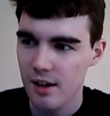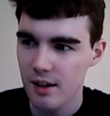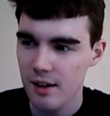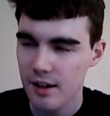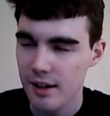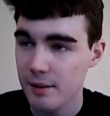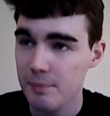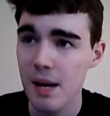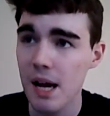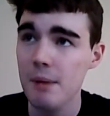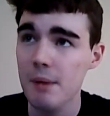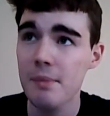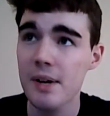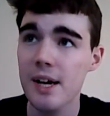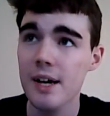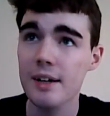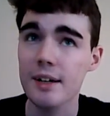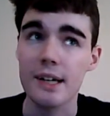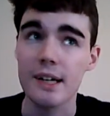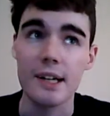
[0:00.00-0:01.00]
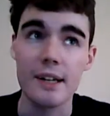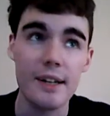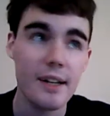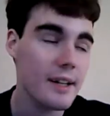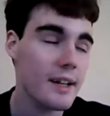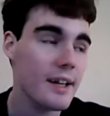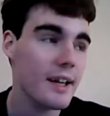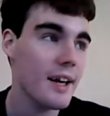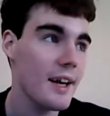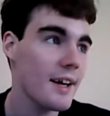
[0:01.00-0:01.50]
Like, Batman can
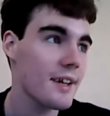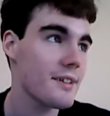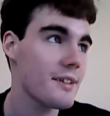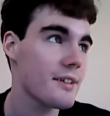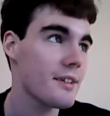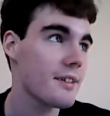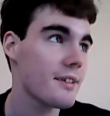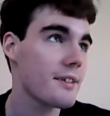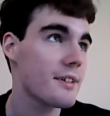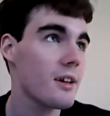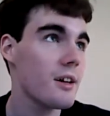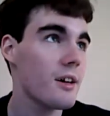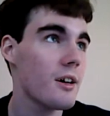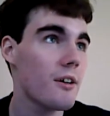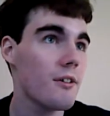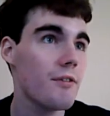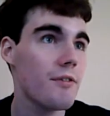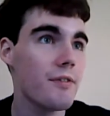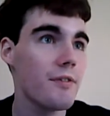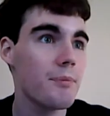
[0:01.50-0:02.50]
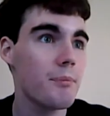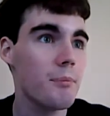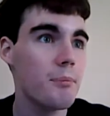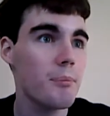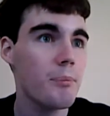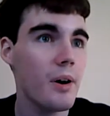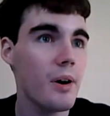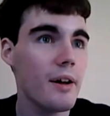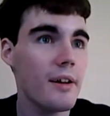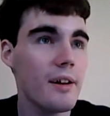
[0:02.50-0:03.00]
kick ass and stuff,
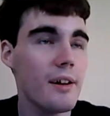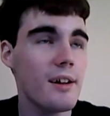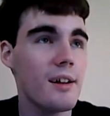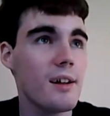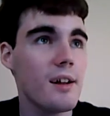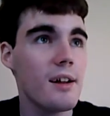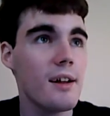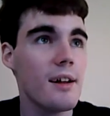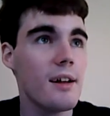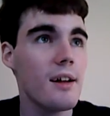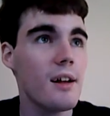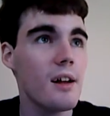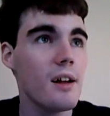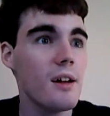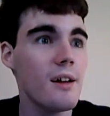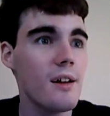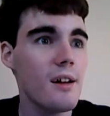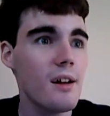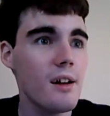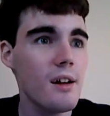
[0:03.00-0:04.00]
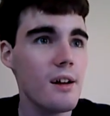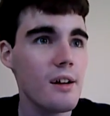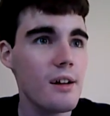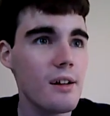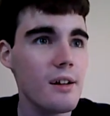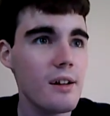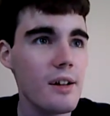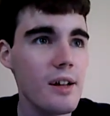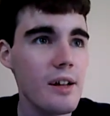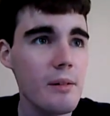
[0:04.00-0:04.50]
but
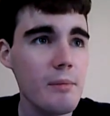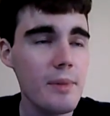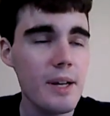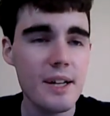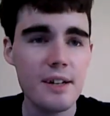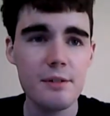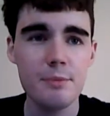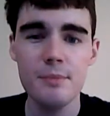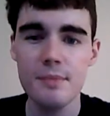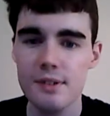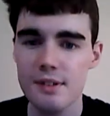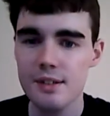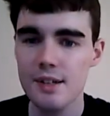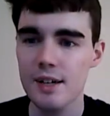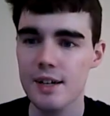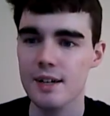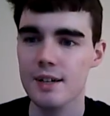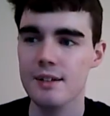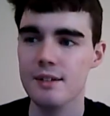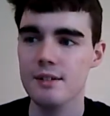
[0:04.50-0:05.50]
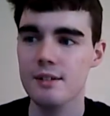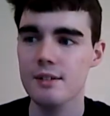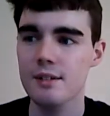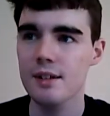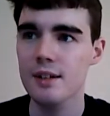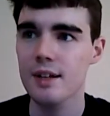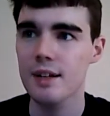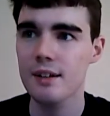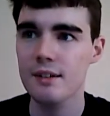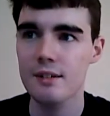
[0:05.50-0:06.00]
he makes mistakes.
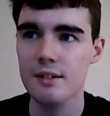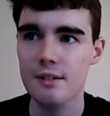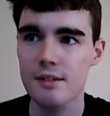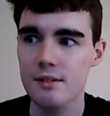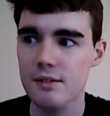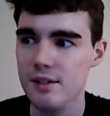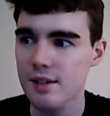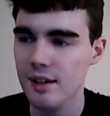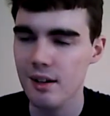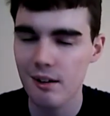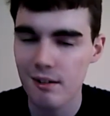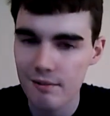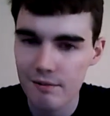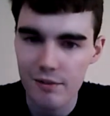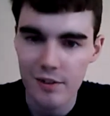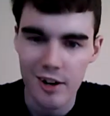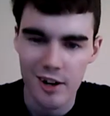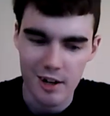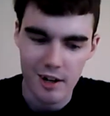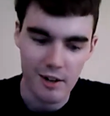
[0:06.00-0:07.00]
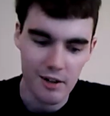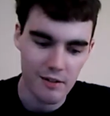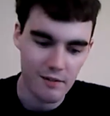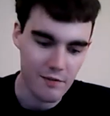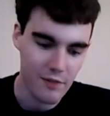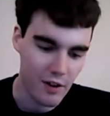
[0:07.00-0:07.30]
He gets set on fire and